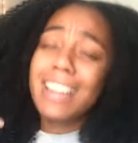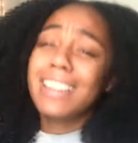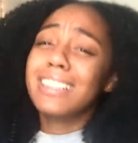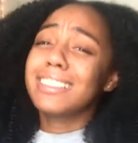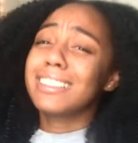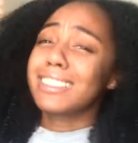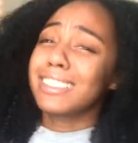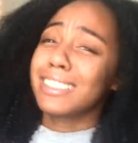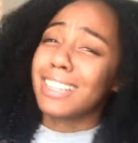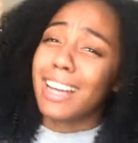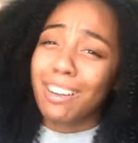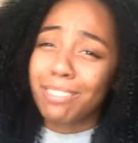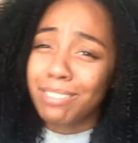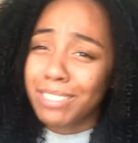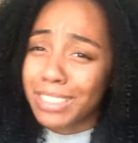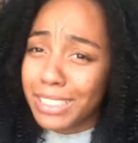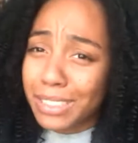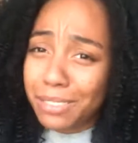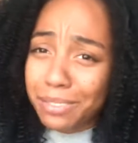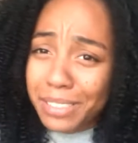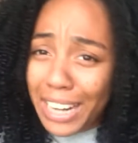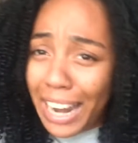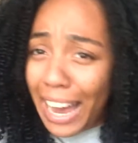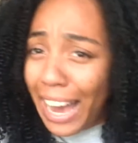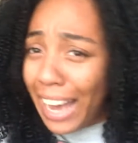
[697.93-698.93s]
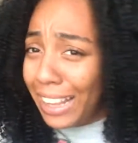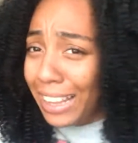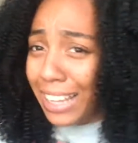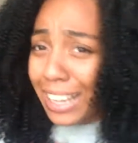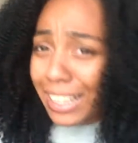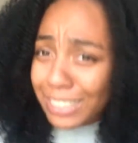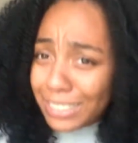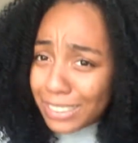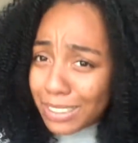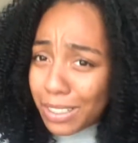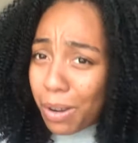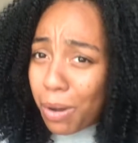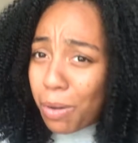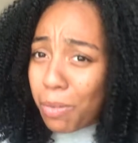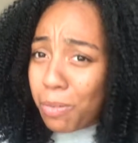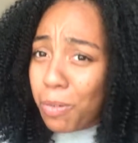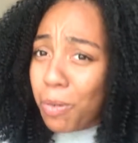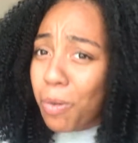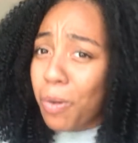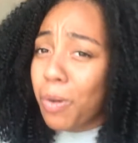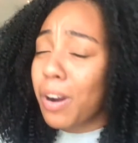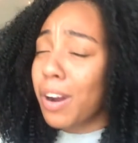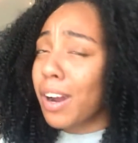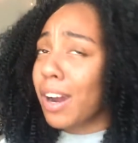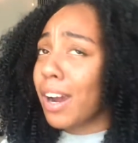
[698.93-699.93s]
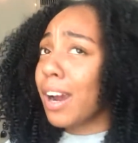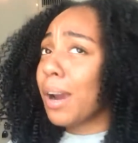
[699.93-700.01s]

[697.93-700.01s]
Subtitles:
It's not really what I like to go for,